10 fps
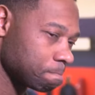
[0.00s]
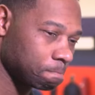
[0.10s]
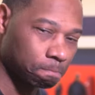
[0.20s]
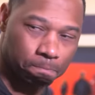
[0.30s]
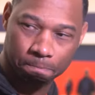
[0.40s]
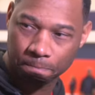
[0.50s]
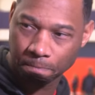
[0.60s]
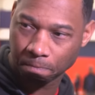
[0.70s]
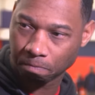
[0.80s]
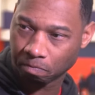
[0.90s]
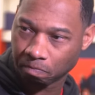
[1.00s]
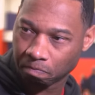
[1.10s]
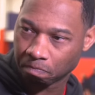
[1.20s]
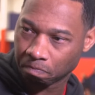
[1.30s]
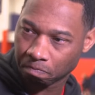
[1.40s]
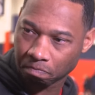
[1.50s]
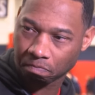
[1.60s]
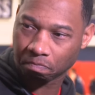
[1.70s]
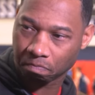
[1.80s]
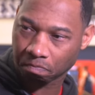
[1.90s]
these practices given you a chance,
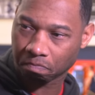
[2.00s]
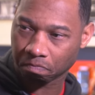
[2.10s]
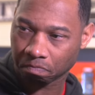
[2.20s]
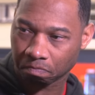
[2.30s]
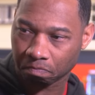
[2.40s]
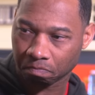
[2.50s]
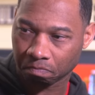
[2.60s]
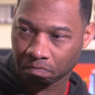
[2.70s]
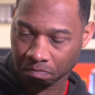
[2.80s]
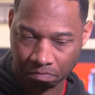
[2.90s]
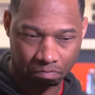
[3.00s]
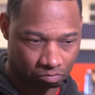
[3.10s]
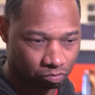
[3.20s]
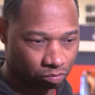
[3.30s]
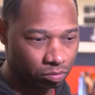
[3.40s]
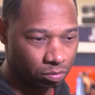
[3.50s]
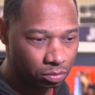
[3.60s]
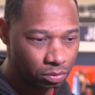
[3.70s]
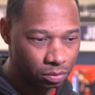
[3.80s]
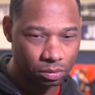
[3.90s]
Willie, to work with the guys a little bit more
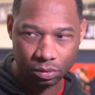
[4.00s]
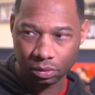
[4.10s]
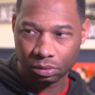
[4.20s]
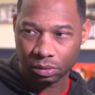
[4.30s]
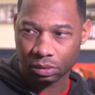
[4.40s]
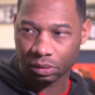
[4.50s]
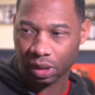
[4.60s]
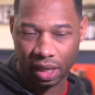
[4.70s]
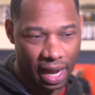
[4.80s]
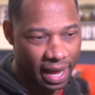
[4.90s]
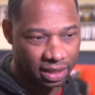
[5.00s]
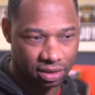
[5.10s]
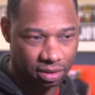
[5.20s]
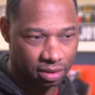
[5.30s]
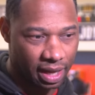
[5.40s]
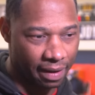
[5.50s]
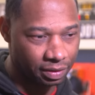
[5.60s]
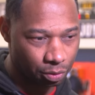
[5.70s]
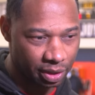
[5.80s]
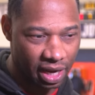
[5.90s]
than you usually would be able to? It has.
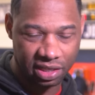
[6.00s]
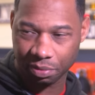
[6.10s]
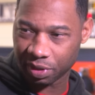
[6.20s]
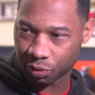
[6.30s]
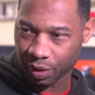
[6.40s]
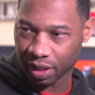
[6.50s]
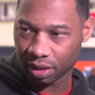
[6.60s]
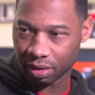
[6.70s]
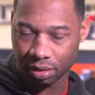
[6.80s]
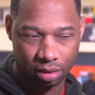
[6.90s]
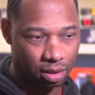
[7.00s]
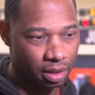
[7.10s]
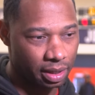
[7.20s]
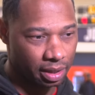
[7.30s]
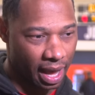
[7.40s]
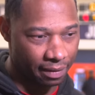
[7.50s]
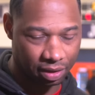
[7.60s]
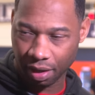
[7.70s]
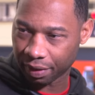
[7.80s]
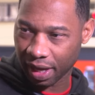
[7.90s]
Having three days in between,
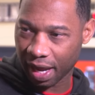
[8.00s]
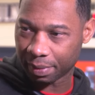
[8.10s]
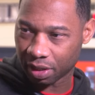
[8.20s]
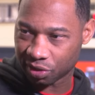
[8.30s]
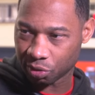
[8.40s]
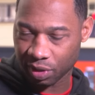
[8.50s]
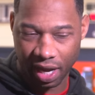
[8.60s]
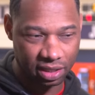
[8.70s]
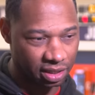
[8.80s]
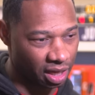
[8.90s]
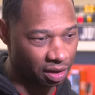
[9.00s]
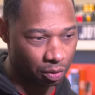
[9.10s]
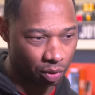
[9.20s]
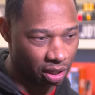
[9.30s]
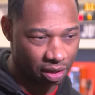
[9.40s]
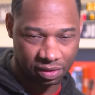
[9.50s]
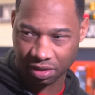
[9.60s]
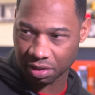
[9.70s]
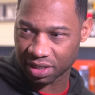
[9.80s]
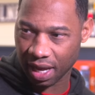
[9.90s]
having another game, and then two days, it, get, it really gives
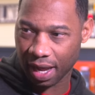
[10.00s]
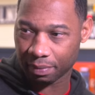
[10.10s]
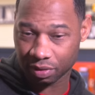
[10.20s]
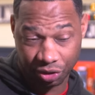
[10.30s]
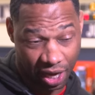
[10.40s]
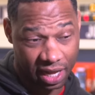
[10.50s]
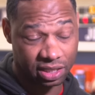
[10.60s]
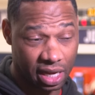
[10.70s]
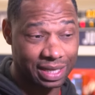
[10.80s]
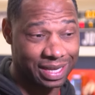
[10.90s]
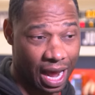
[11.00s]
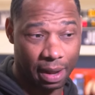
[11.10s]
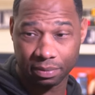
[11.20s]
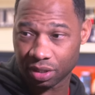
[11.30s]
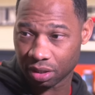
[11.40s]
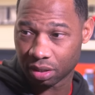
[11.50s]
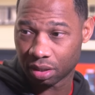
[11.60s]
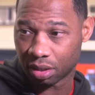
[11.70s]
us a time, chance and time to